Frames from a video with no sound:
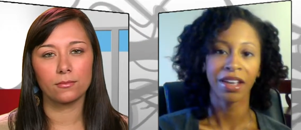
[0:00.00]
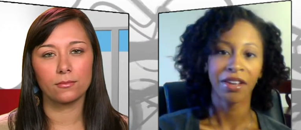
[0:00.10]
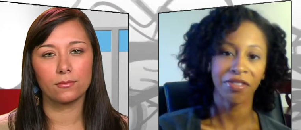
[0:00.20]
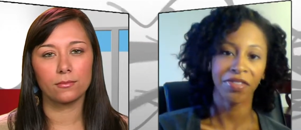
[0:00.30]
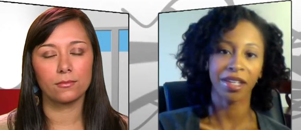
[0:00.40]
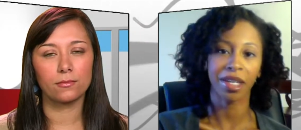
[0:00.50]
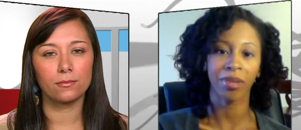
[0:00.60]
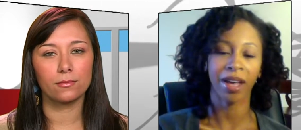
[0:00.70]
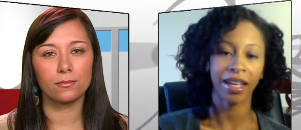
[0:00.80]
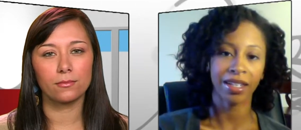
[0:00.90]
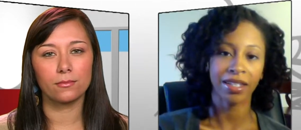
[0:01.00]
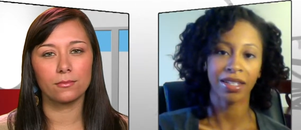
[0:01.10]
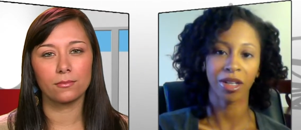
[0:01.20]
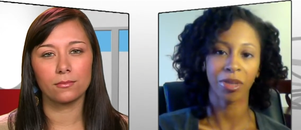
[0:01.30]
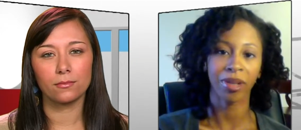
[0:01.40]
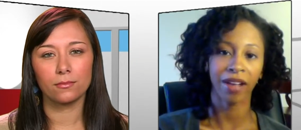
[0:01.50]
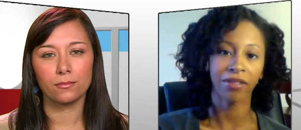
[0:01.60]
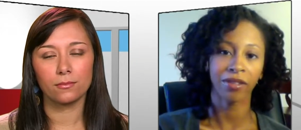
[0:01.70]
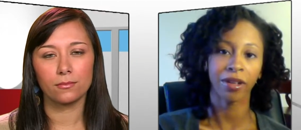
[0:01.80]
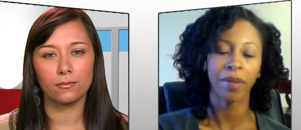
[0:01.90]
Speaker 1: feeding back into their
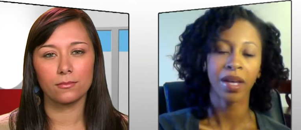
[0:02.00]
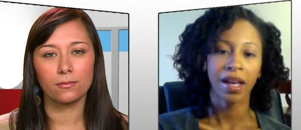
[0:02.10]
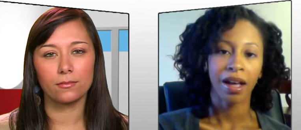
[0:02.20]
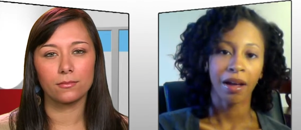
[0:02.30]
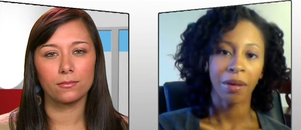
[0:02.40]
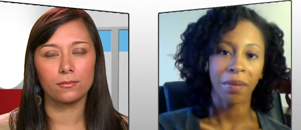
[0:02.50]
platform um,